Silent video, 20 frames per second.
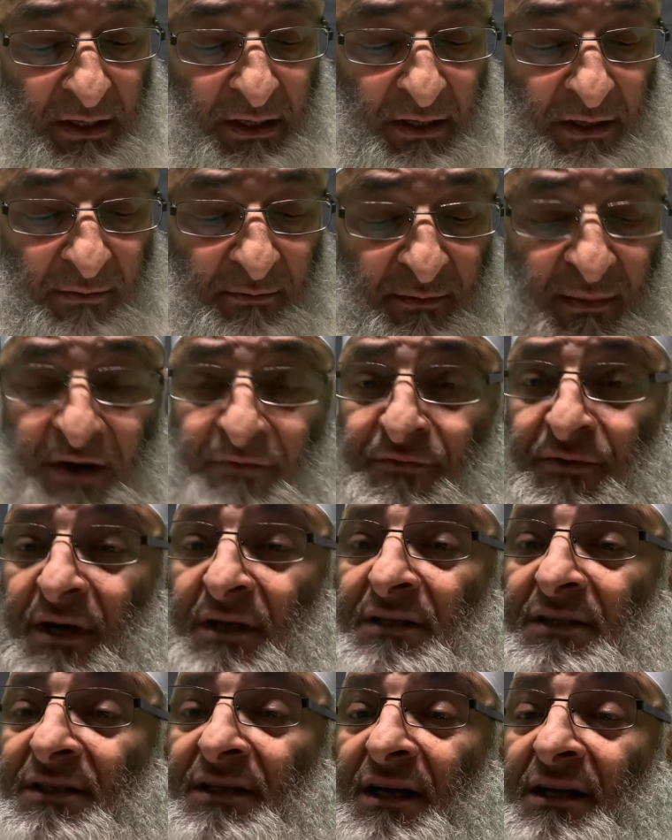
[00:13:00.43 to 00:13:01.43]
My friend
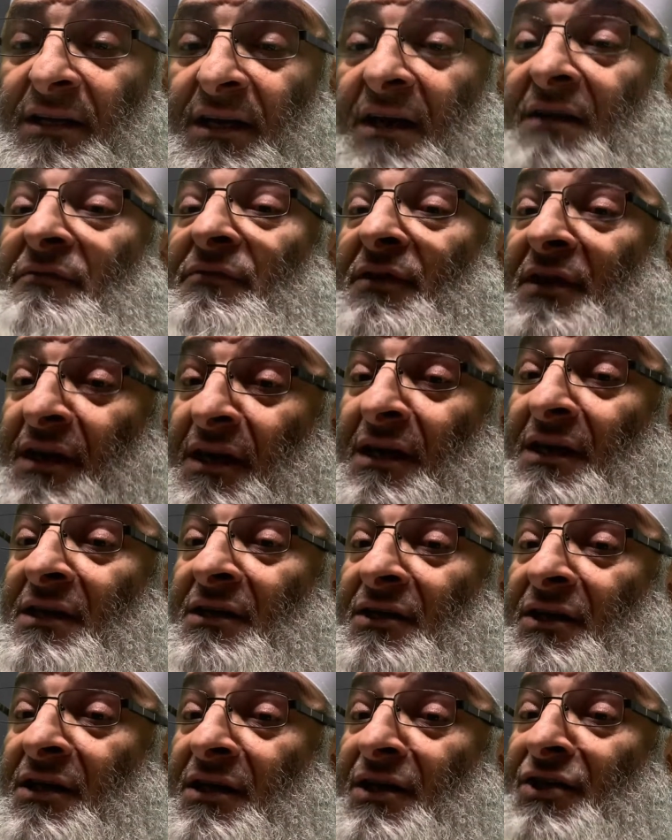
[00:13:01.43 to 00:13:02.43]
said, if he
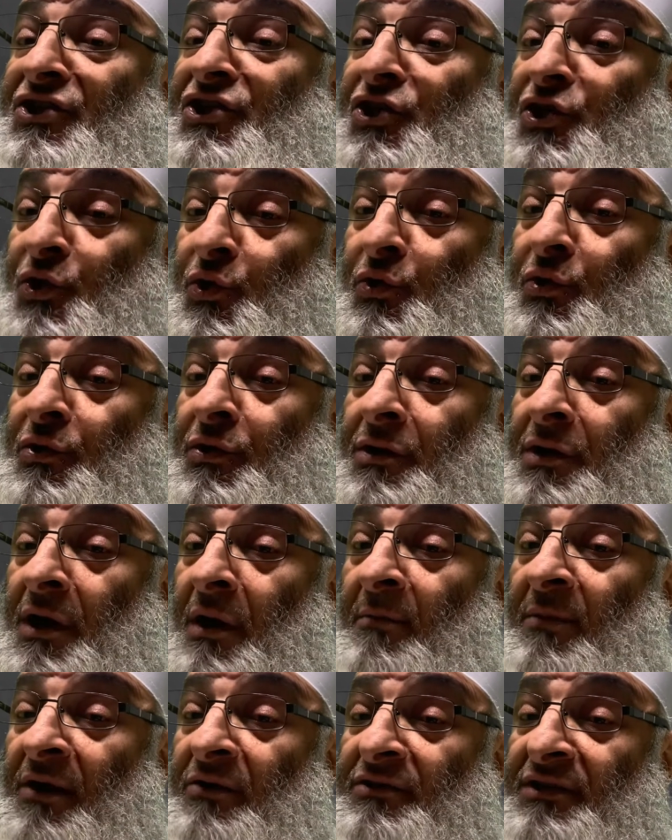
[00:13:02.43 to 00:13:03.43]
is sure
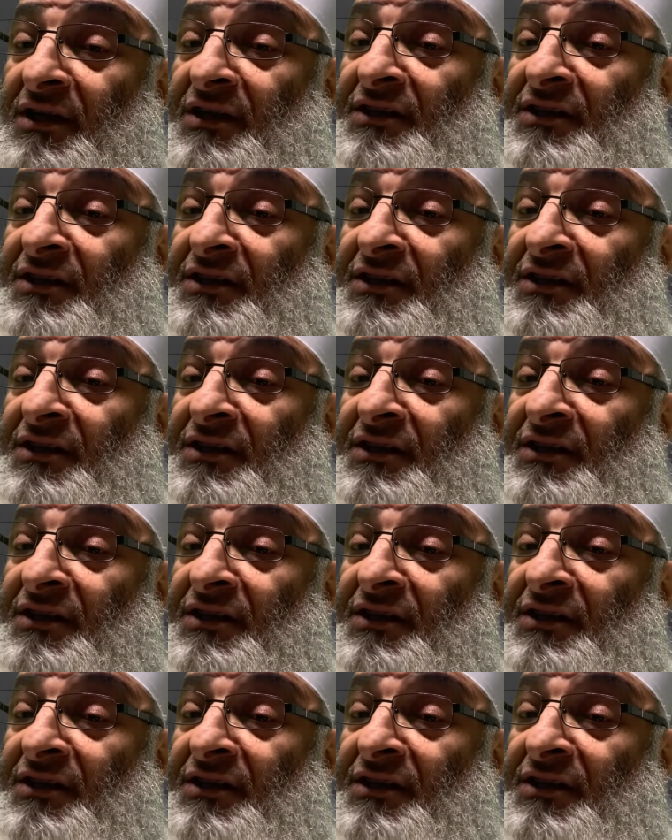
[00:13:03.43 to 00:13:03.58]
about his